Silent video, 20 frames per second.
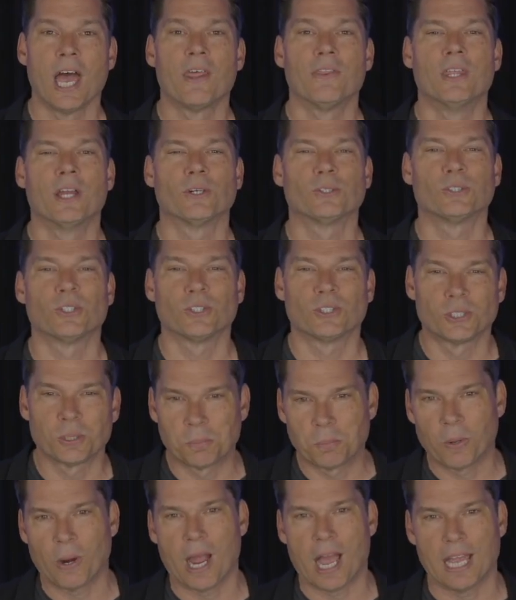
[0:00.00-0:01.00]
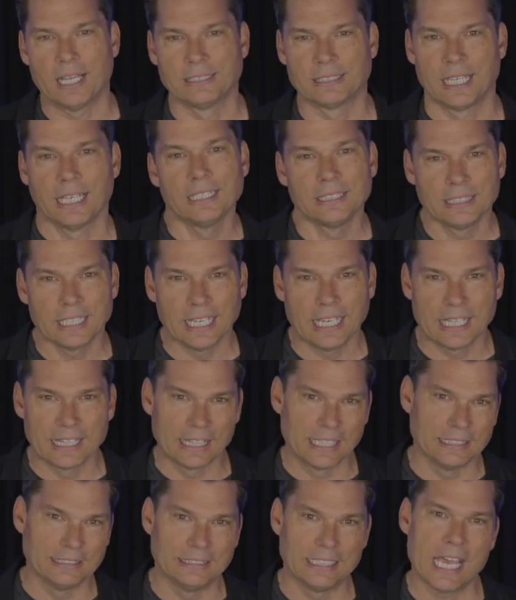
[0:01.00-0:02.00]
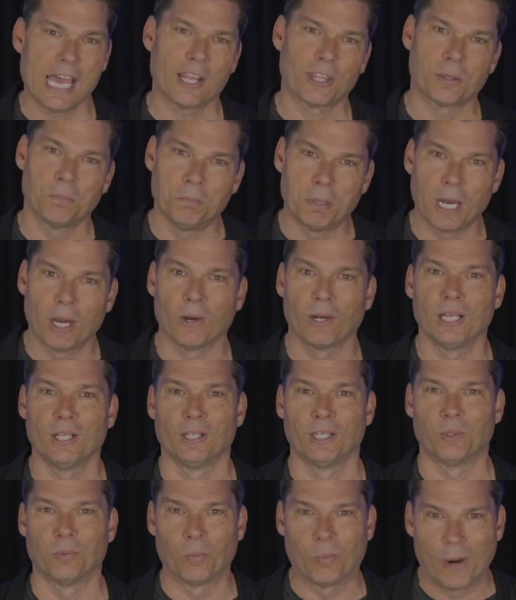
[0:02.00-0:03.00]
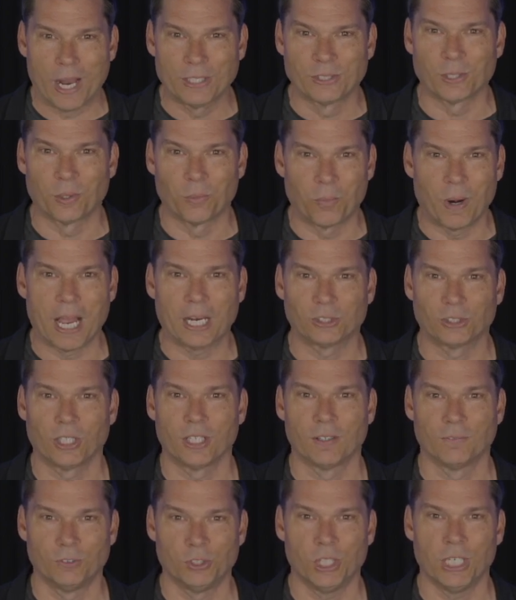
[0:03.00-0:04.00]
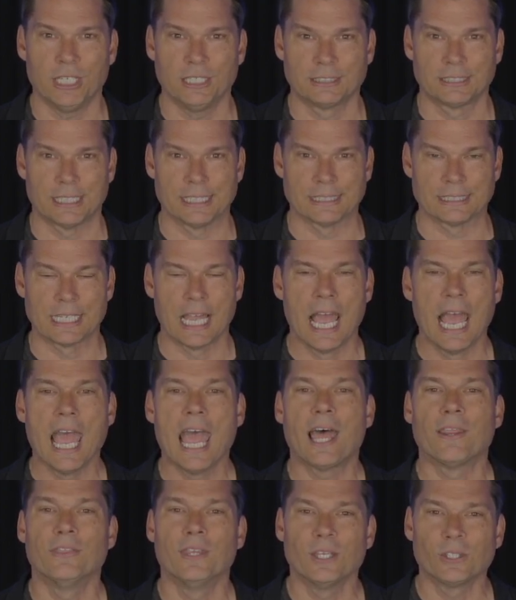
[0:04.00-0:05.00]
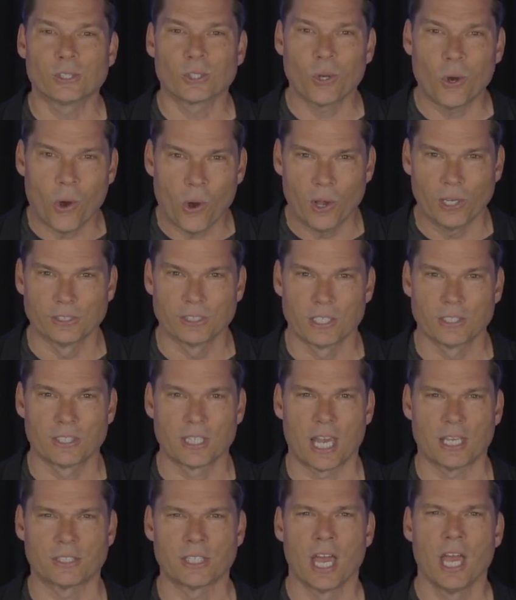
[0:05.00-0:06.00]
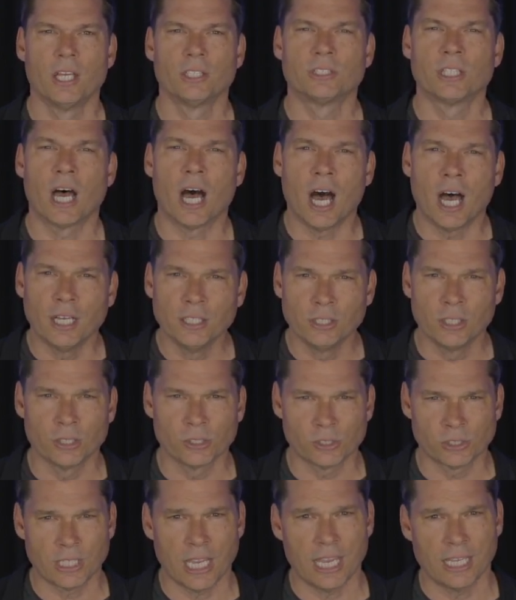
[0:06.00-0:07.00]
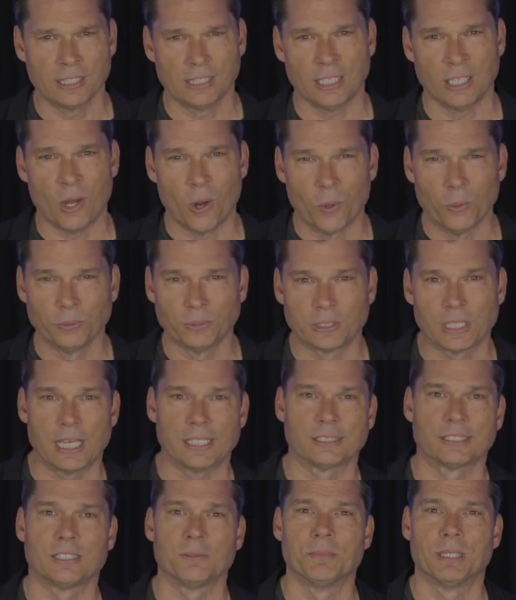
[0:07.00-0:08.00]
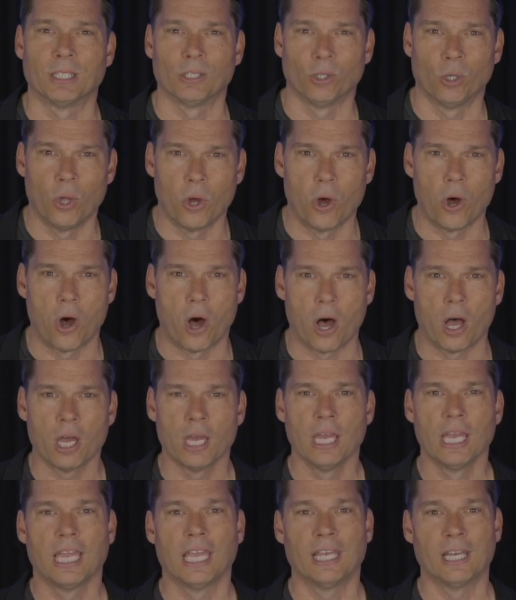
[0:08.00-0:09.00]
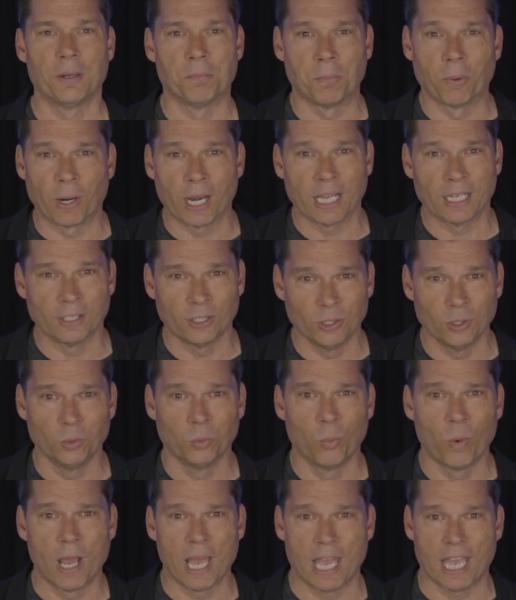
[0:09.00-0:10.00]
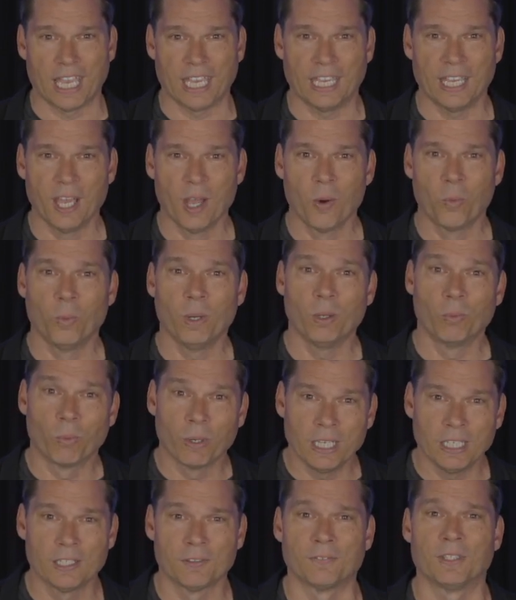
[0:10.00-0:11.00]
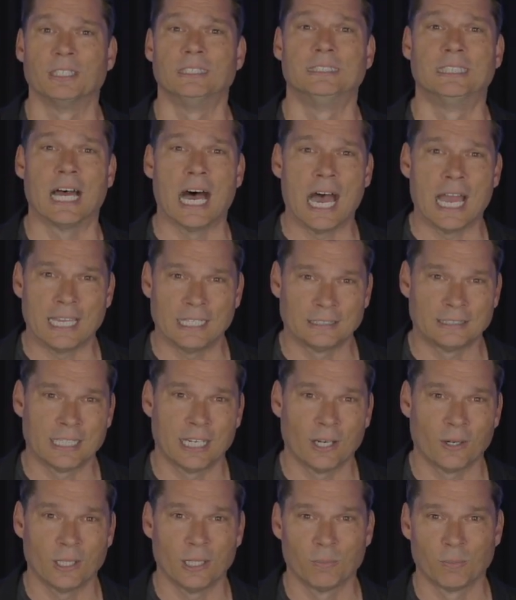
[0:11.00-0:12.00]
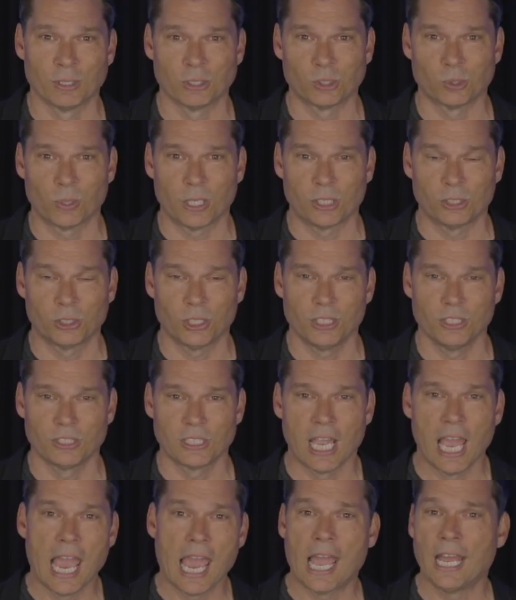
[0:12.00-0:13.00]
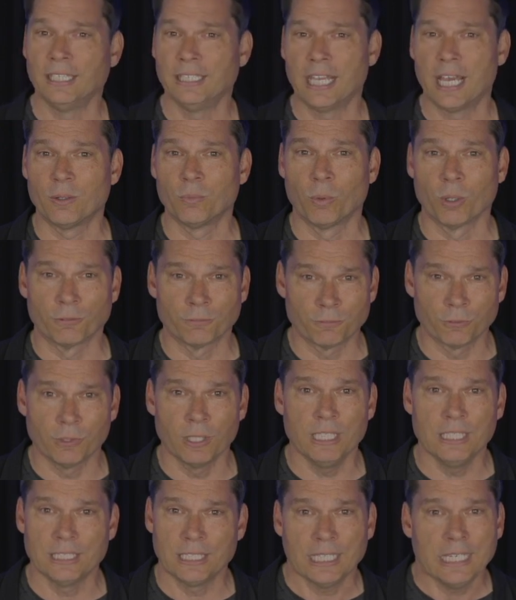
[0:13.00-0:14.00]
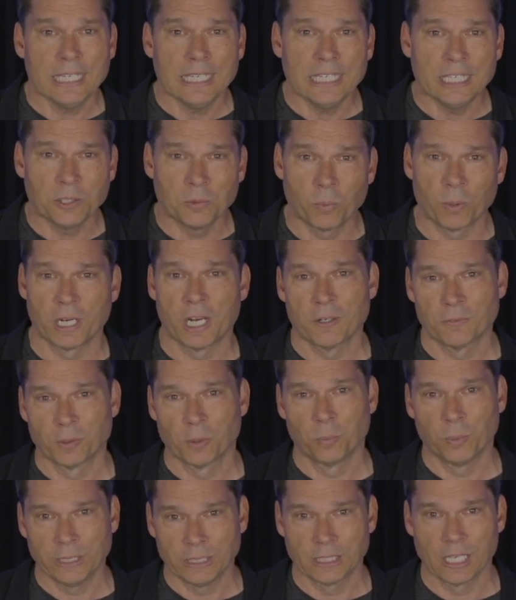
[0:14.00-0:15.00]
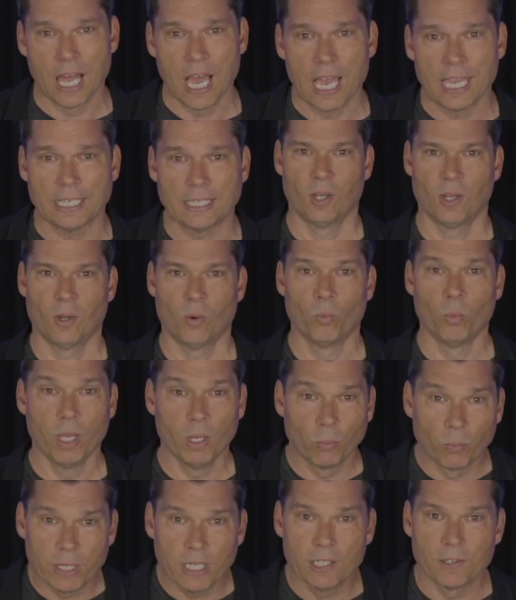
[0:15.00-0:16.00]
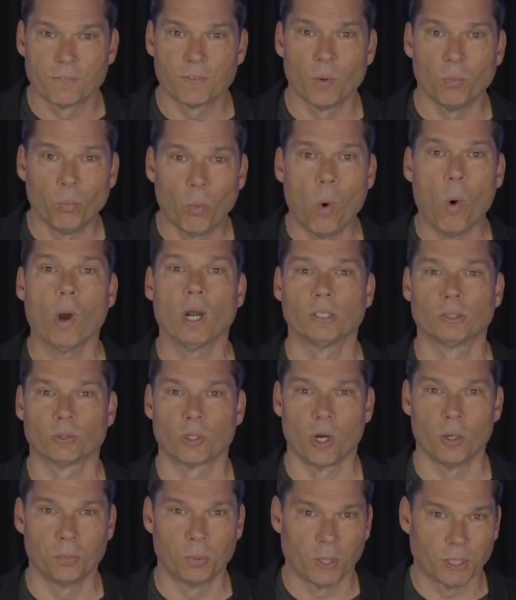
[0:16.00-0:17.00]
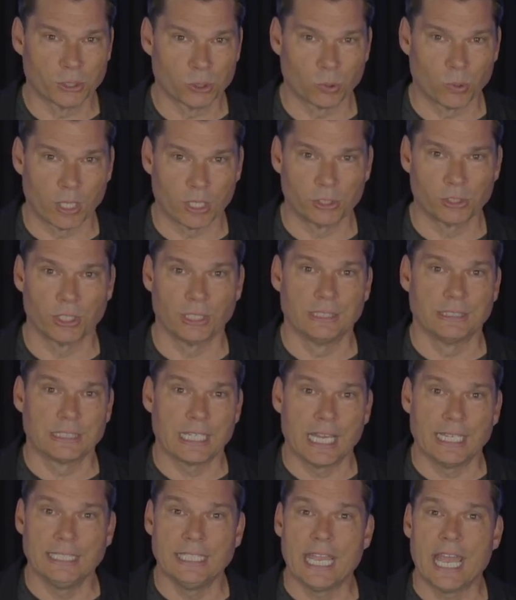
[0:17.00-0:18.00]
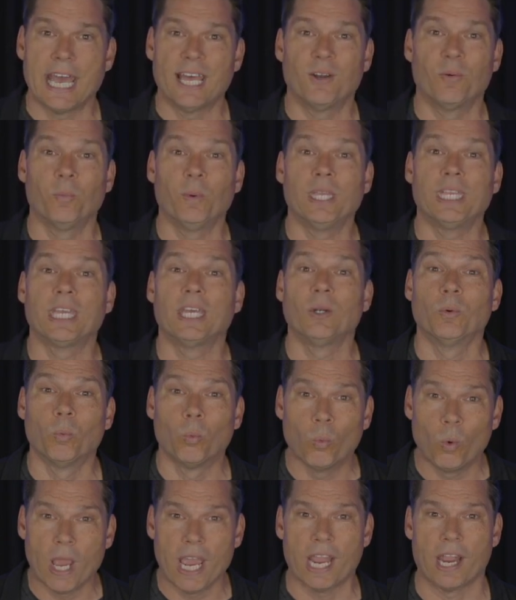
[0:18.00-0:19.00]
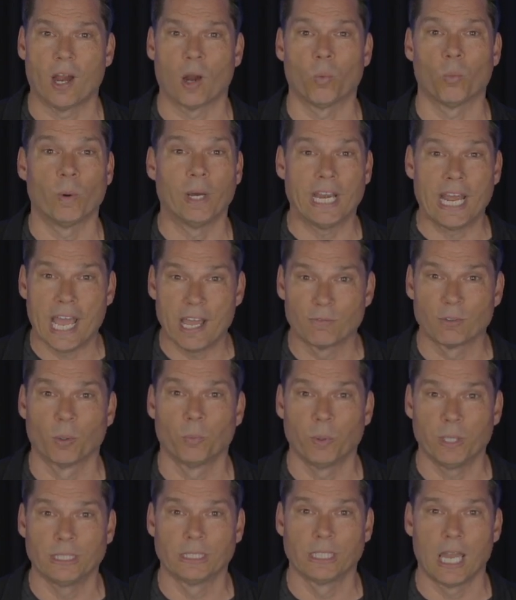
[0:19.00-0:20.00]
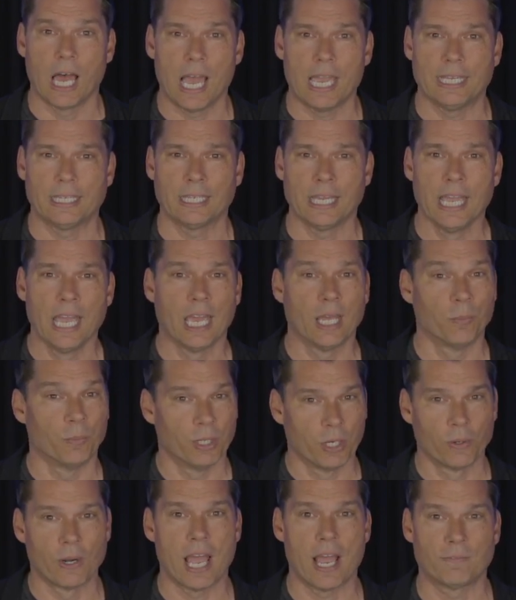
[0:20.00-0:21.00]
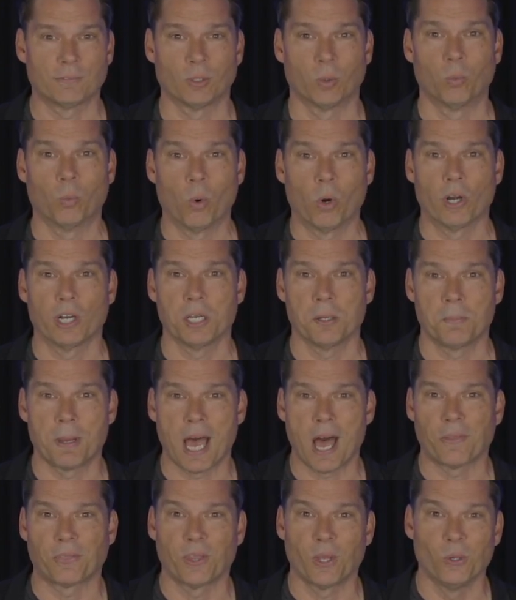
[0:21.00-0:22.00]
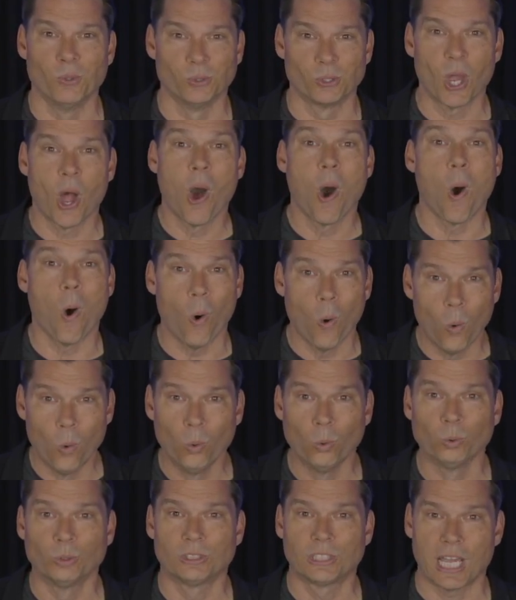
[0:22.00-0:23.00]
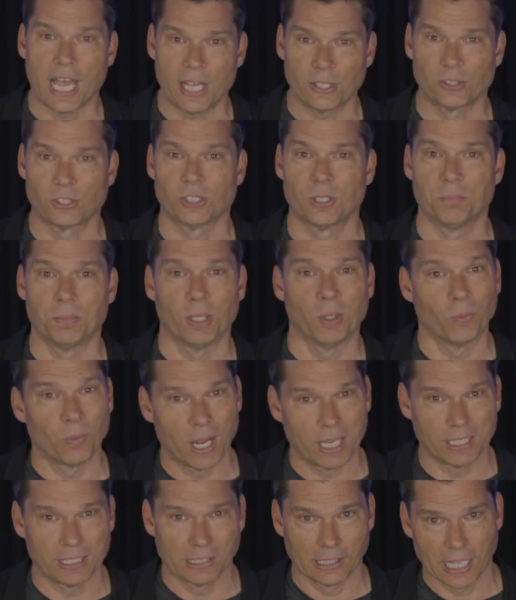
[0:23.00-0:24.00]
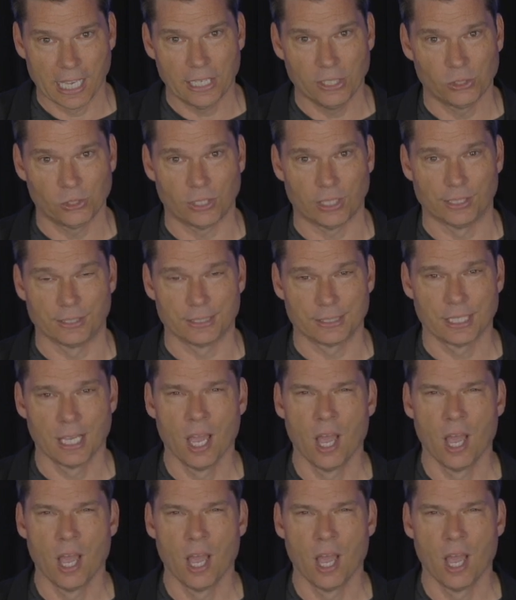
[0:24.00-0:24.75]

there's a surprise ending in the death, burial, and resurrection of Jesus. And this causes us to understand the Old Testament law in a brand new way. We read of the dietary restrictions, and yet we're free to eat whatever we'd like. We read of the wardrobe restrictions, and yet we can wear whatever we'd like, and we don't have to worry about those Old Testament regulations.